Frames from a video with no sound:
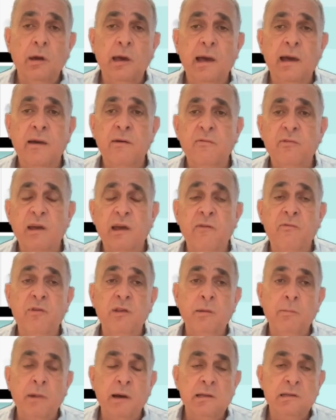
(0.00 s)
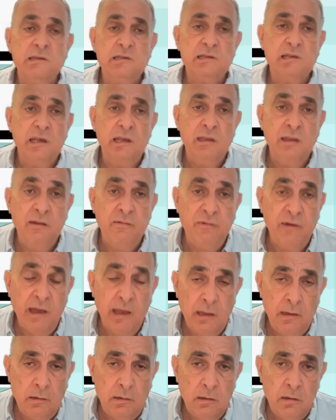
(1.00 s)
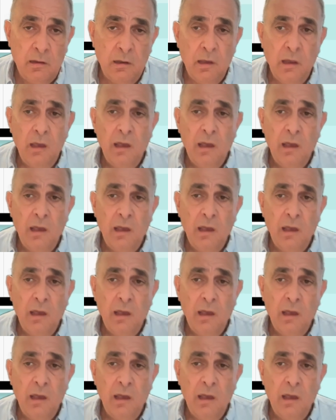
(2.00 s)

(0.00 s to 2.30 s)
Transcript: have every month an event,